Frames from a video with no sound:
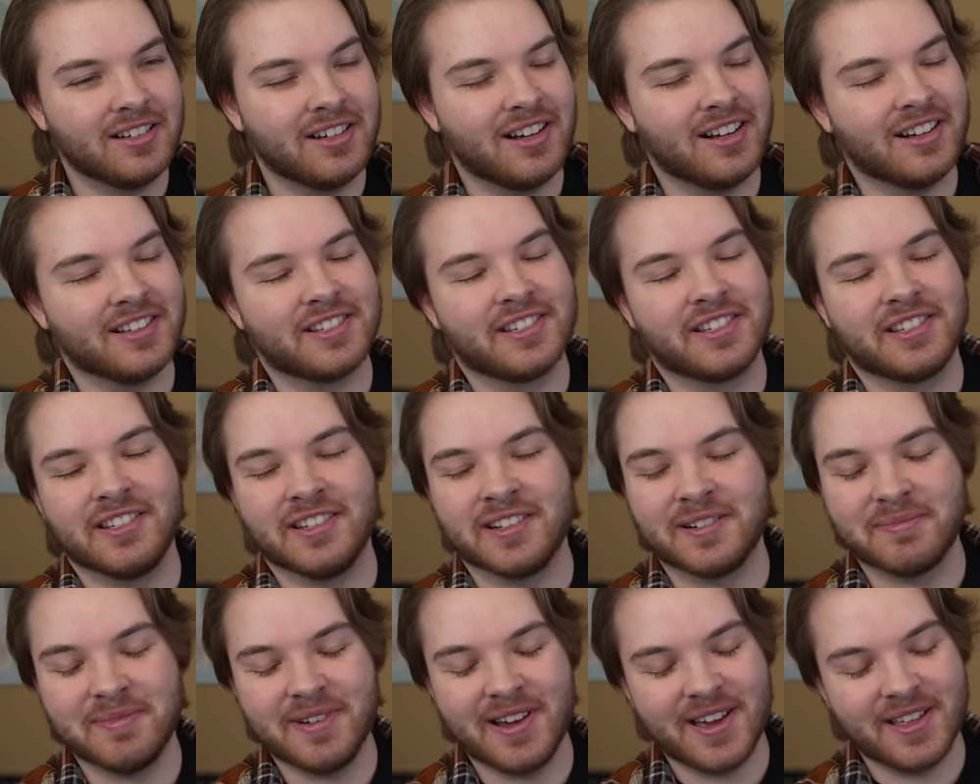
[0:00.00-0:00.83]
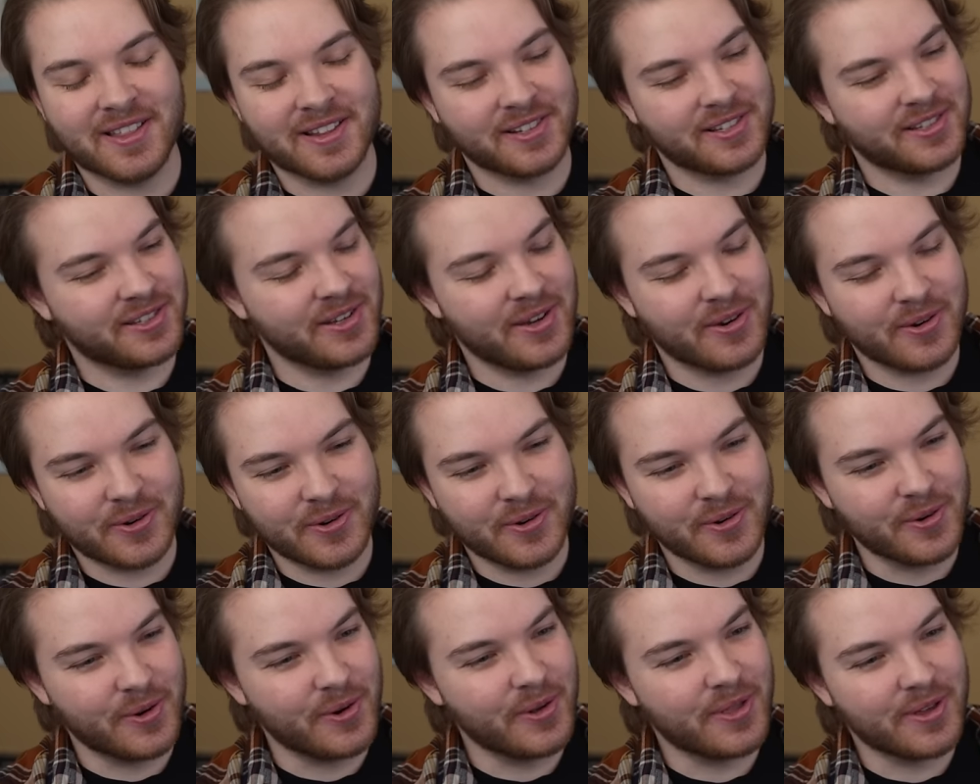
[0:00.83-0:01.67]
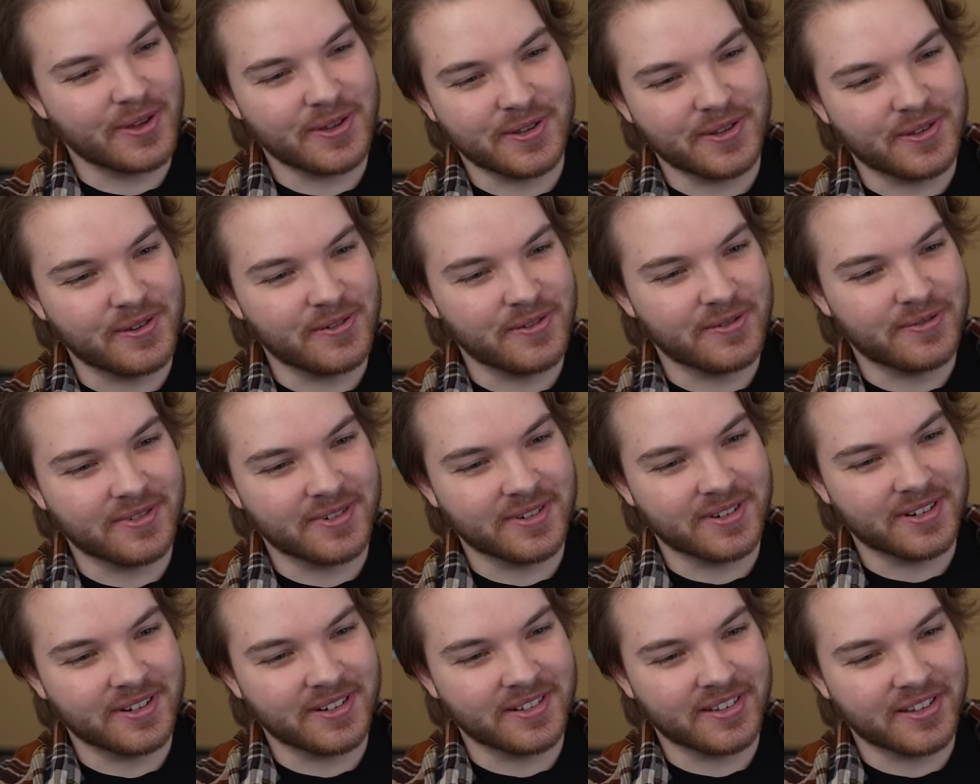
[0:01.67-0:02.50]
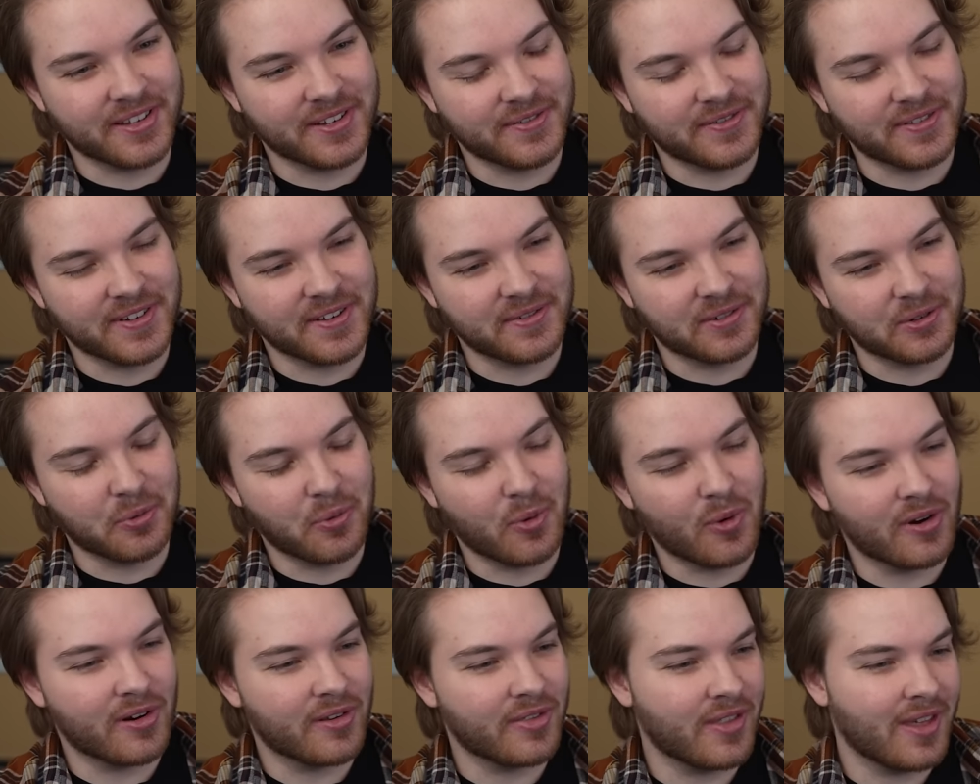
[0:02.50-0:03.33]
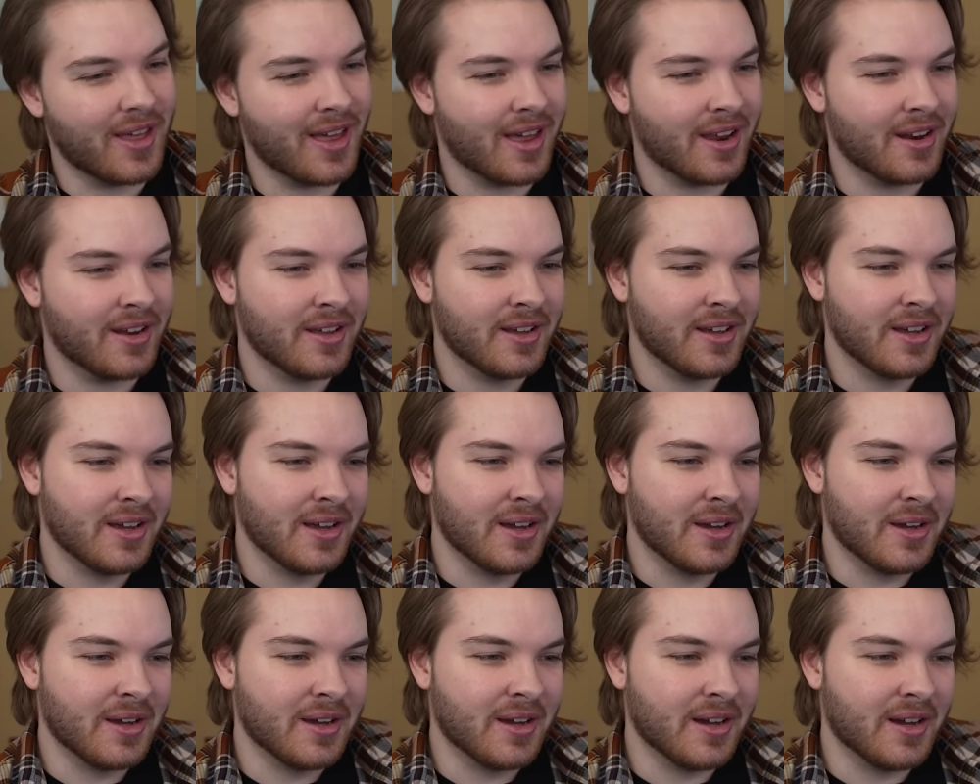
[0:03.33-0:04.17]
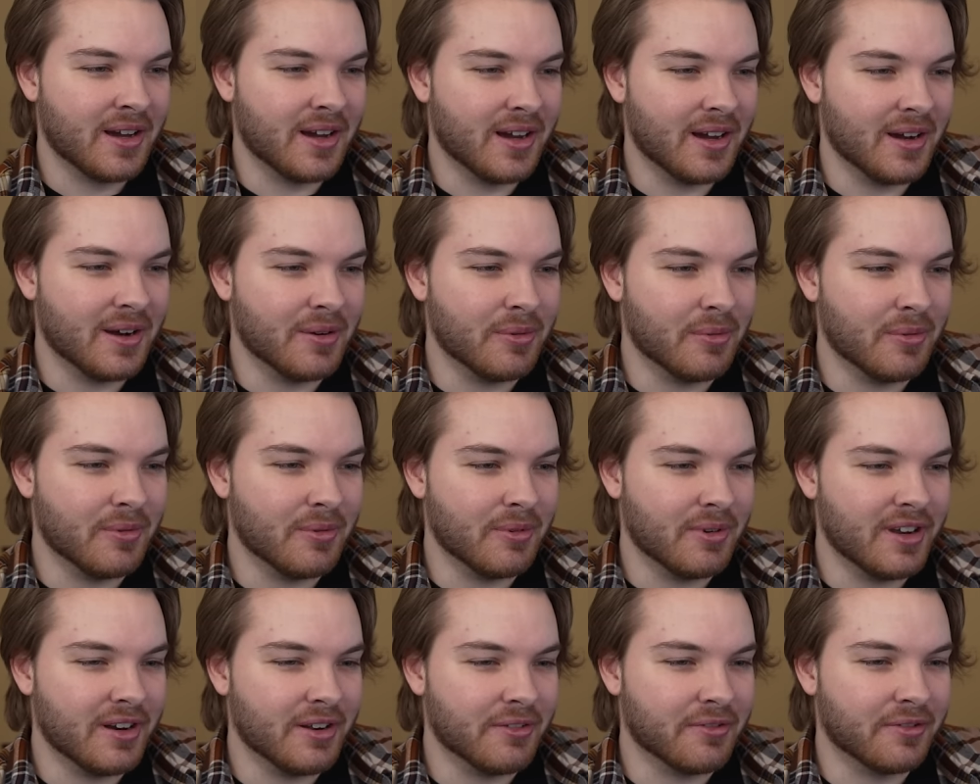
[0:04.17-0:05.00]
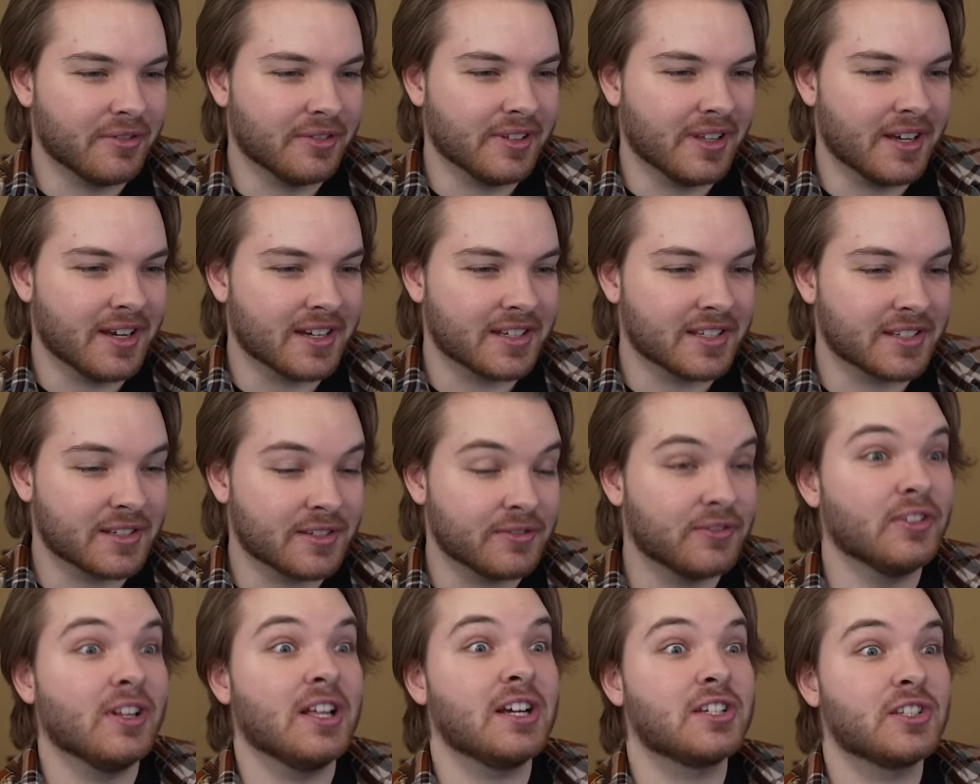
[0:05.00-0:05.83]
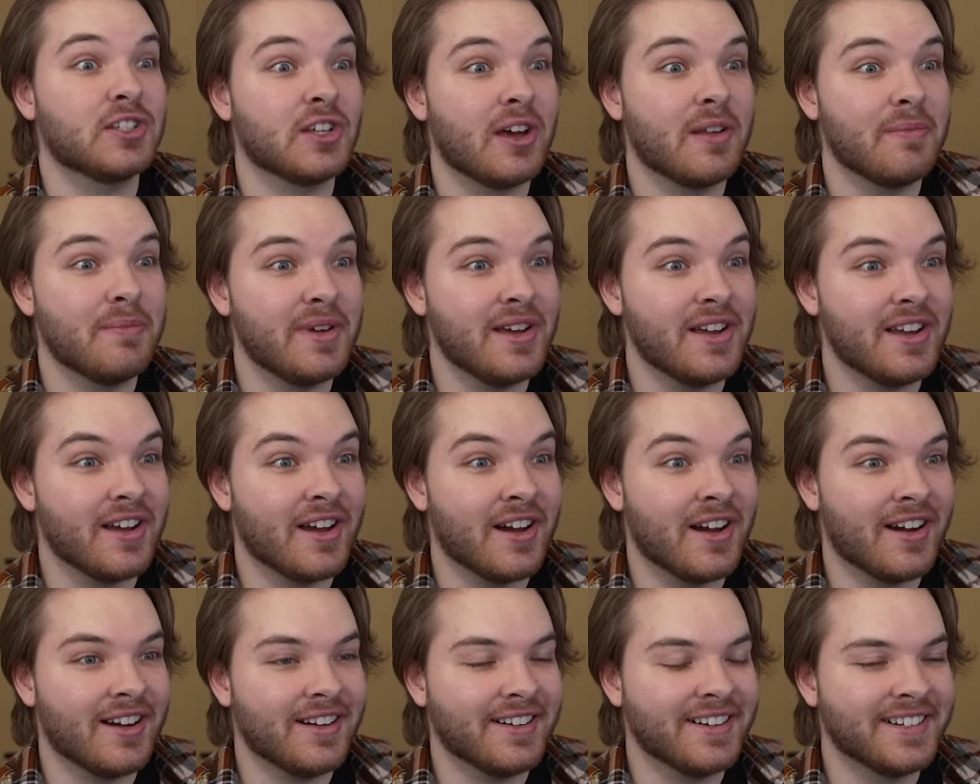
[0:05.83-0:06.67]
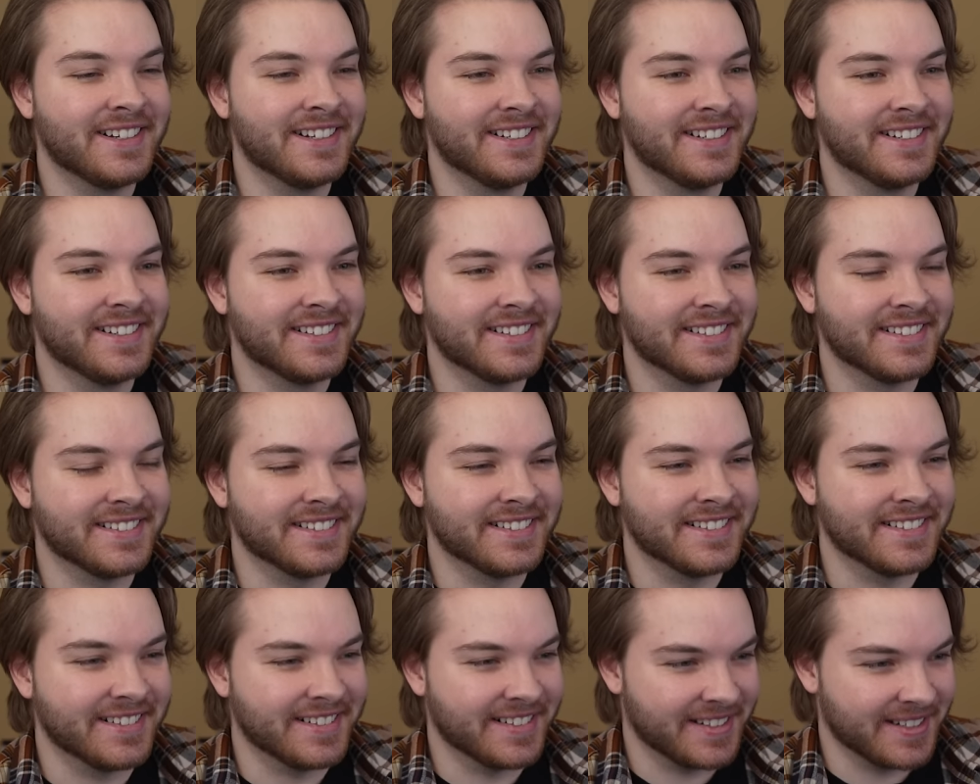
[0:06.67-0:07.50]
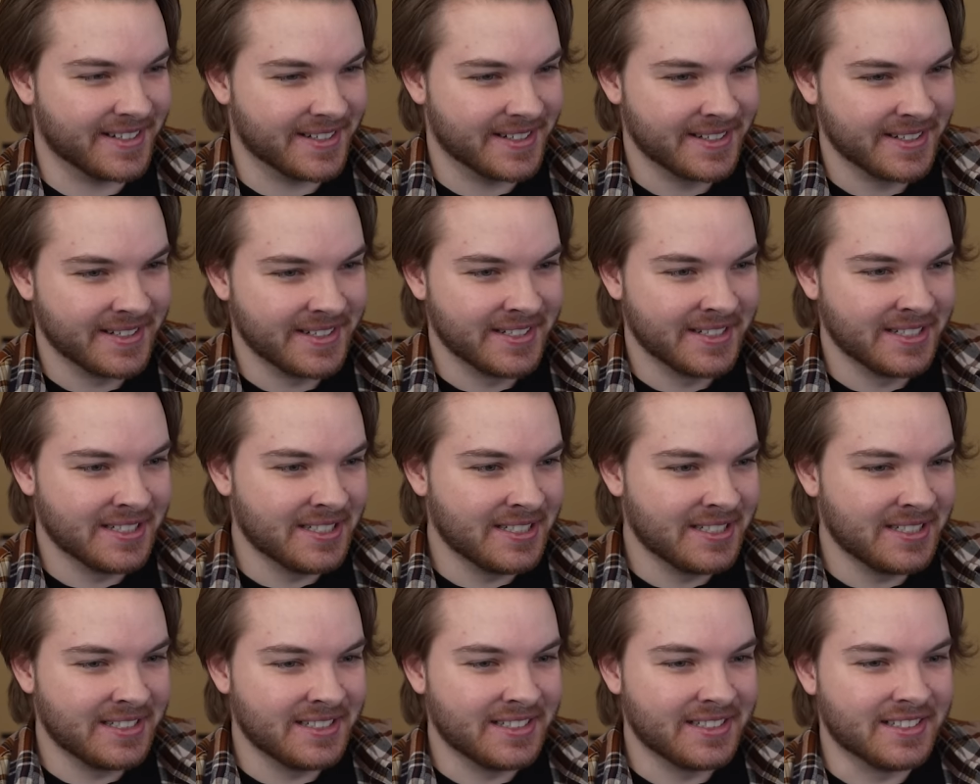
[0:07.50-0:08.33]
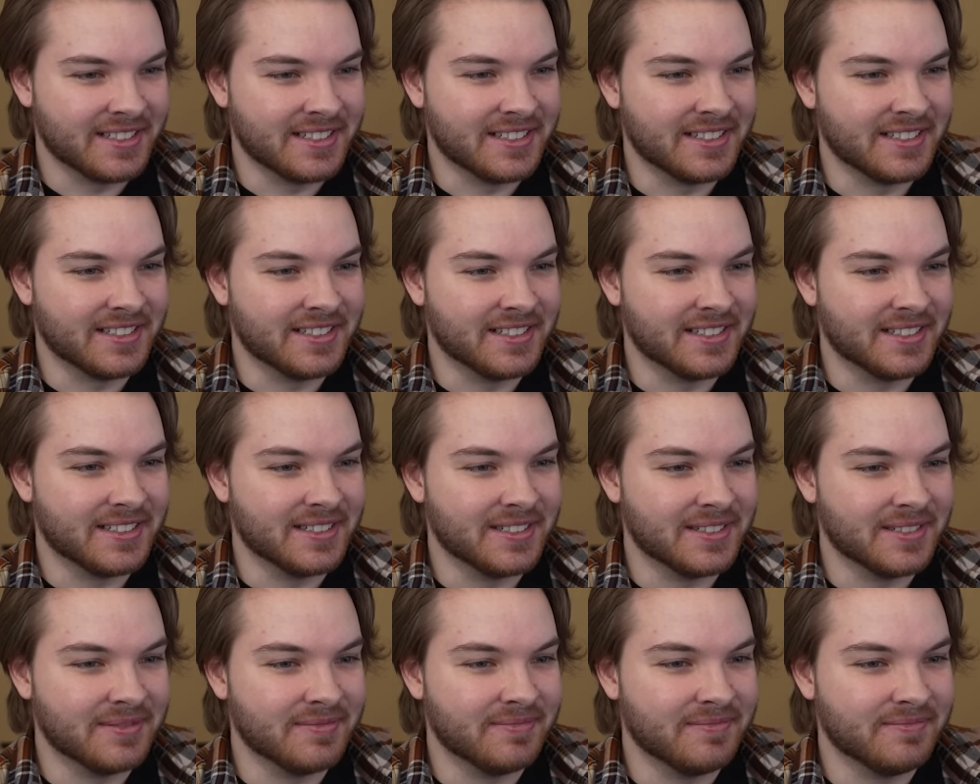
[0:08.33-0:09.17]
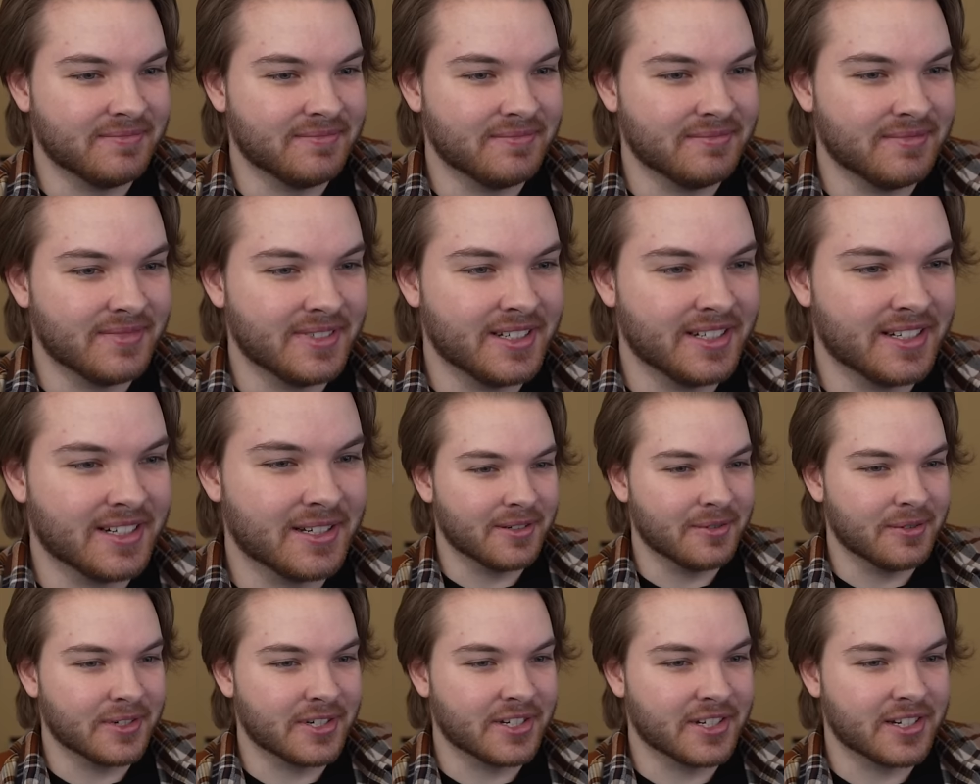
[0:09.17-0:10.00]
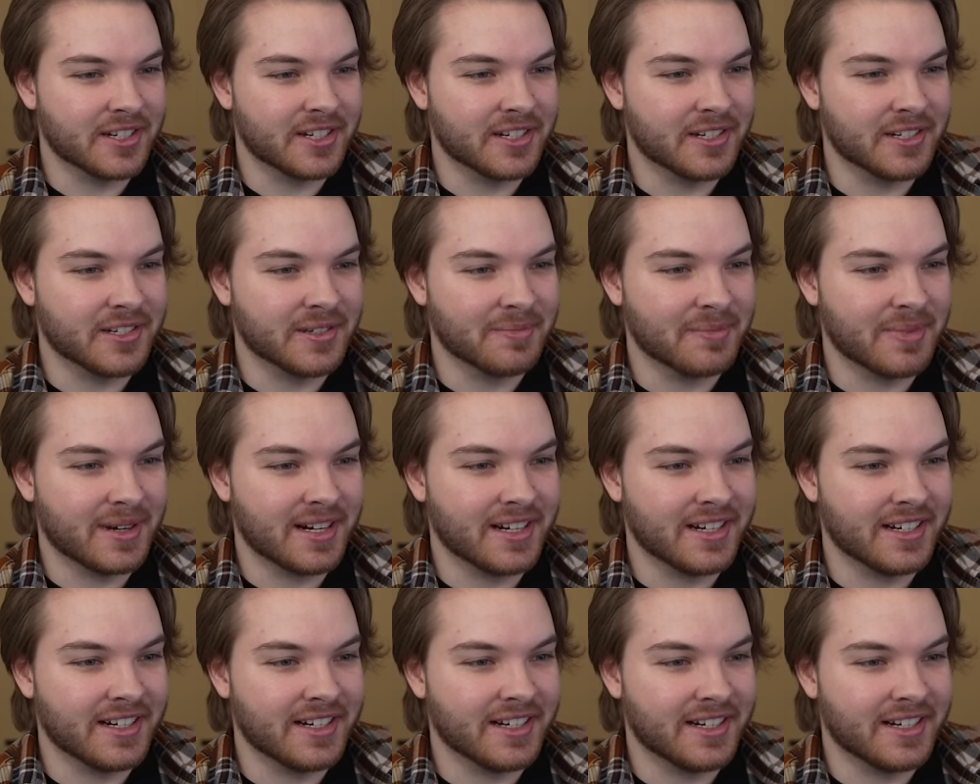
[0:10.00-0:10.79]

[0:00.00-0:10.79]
Ah, sick, man. That's so cool that you've never worn that. Way to flex. Flex on me, huh? Oh, man, I wish I could just buy a